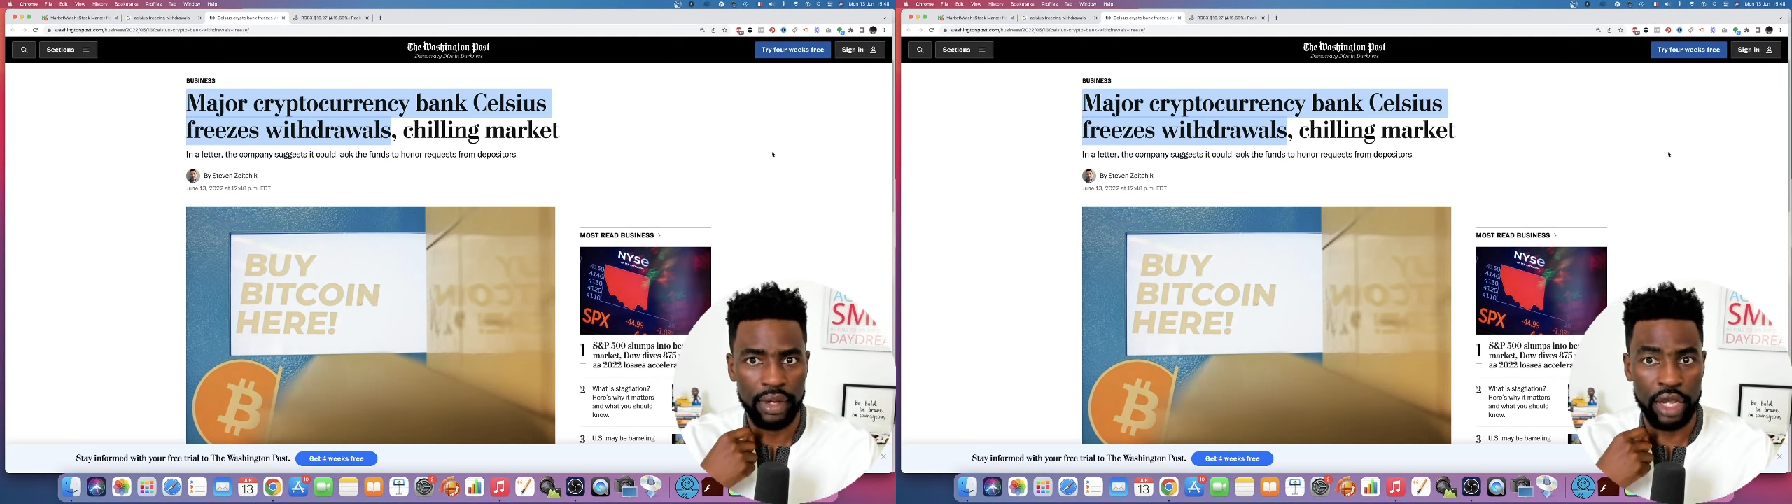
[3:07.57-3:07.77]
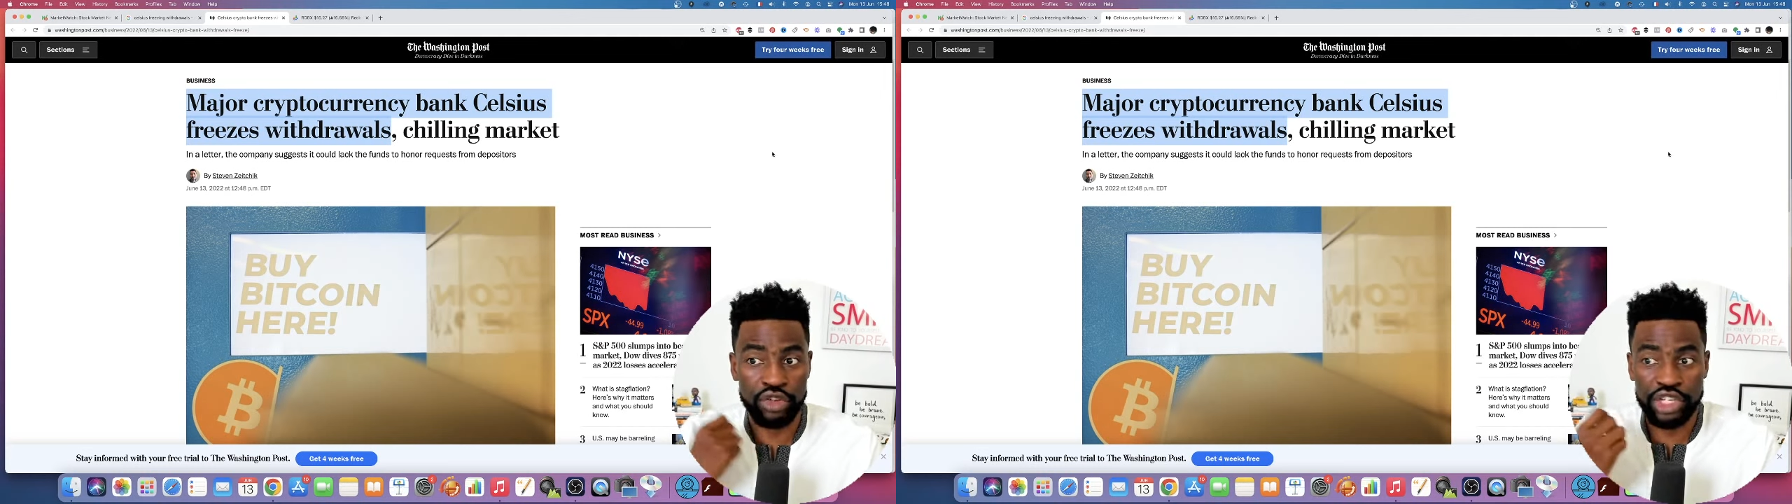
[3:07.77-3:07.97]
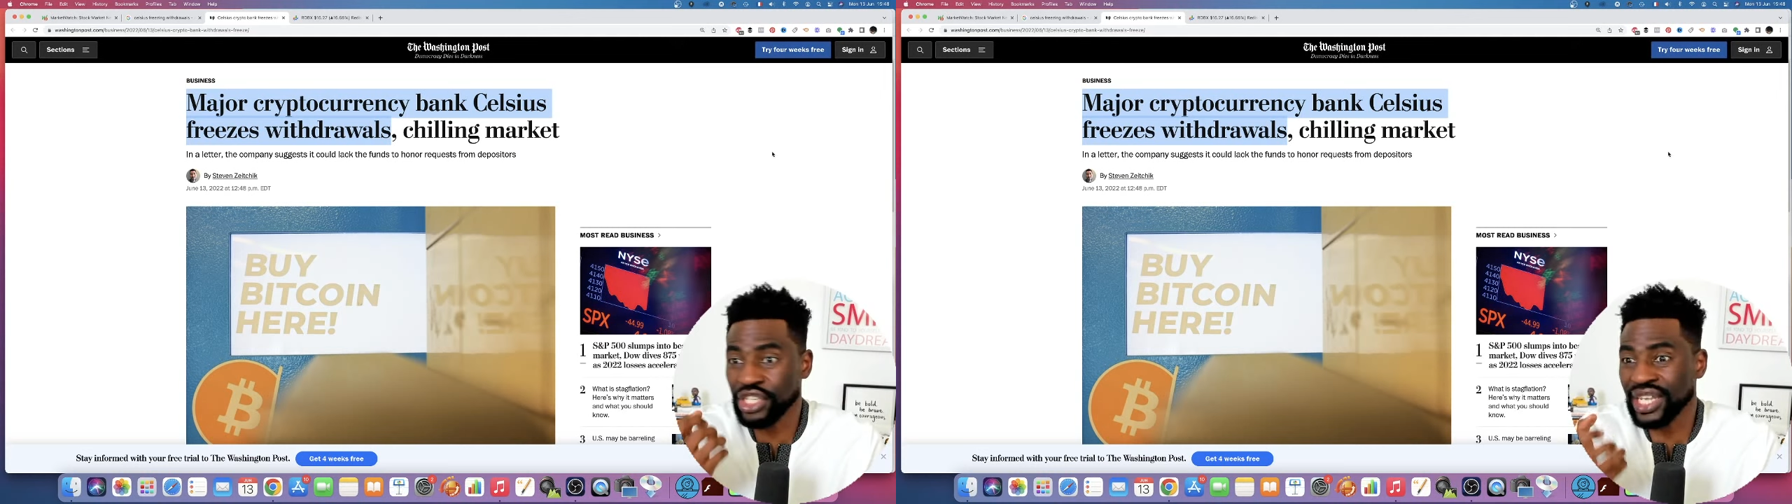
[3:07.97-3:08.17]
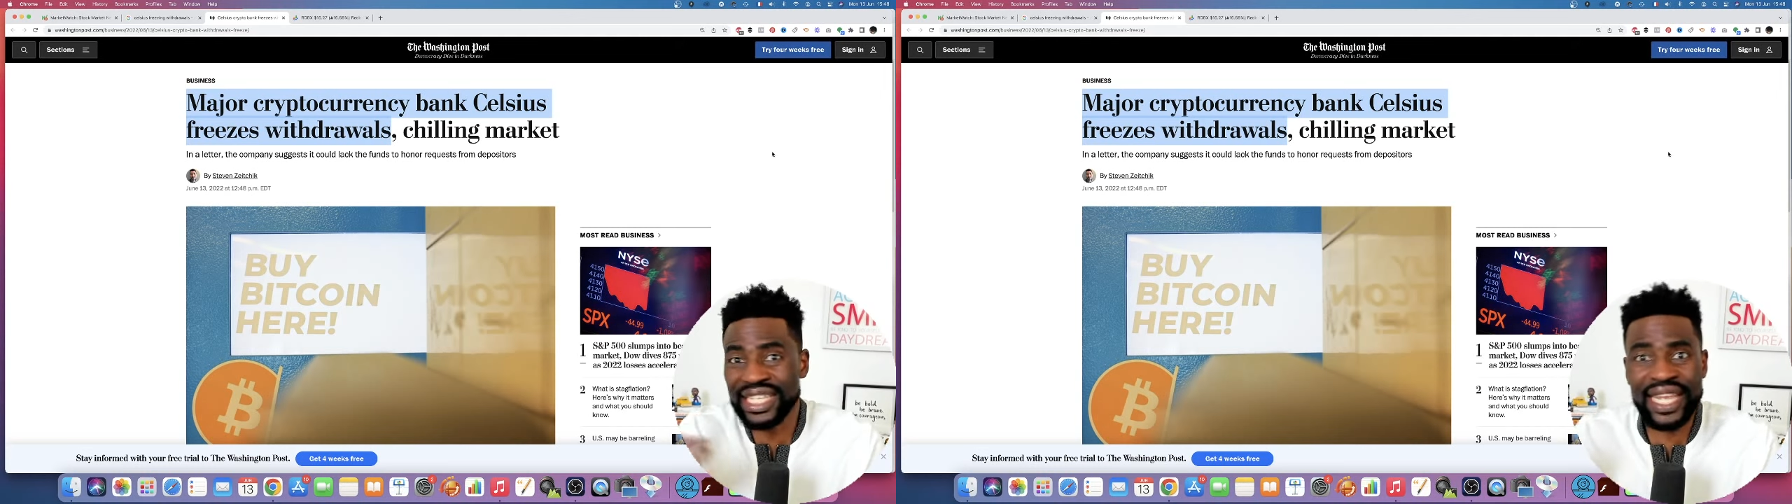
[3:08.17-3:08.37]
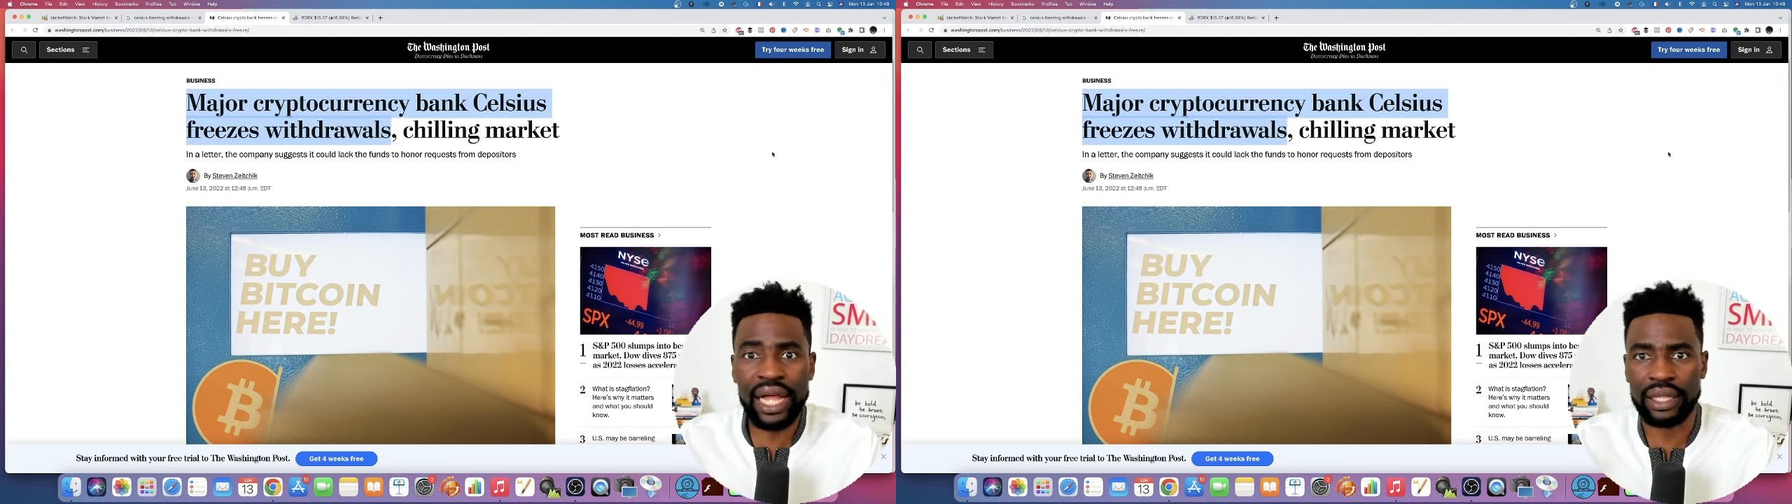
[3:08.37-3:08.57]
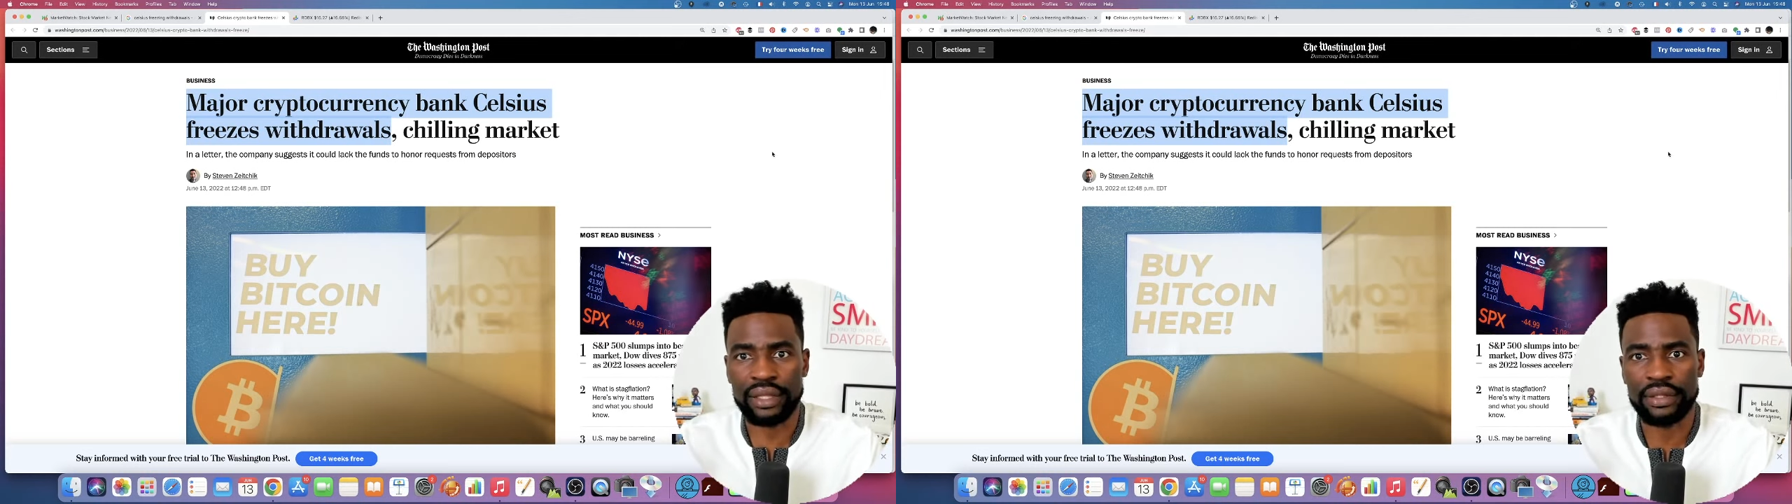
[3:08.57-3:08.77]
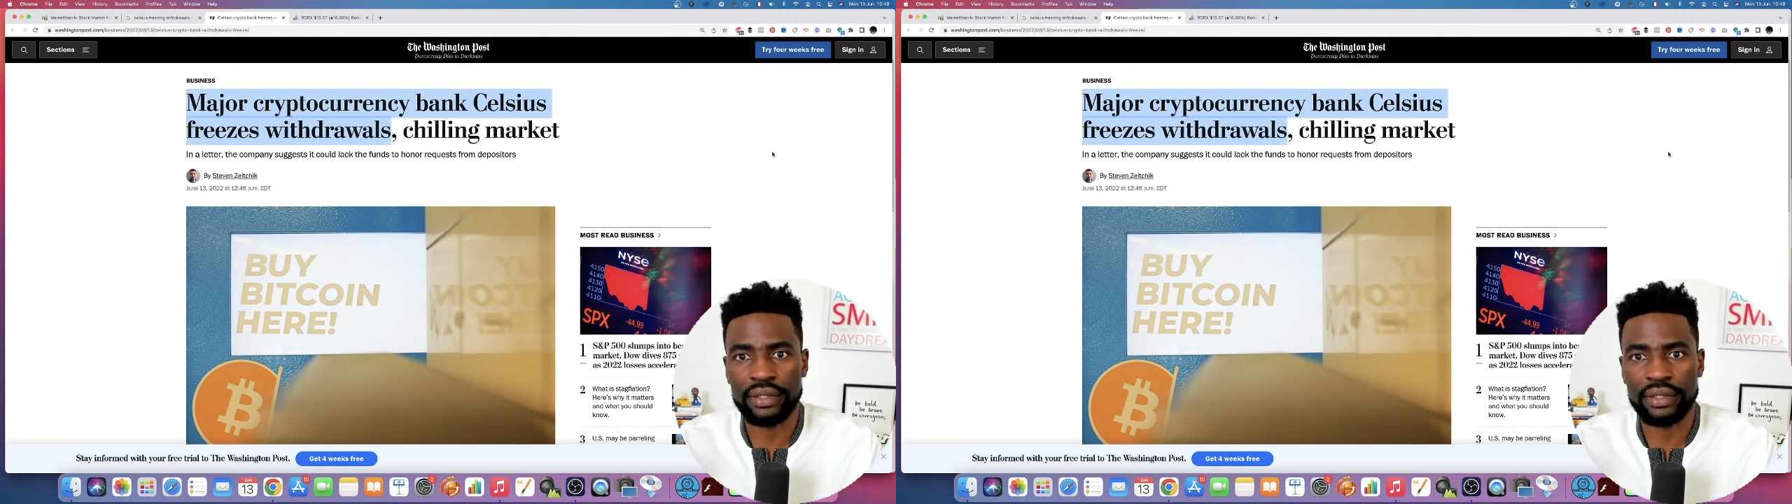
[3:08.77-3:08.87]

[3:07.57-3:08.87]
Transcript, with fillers: and you just can sell.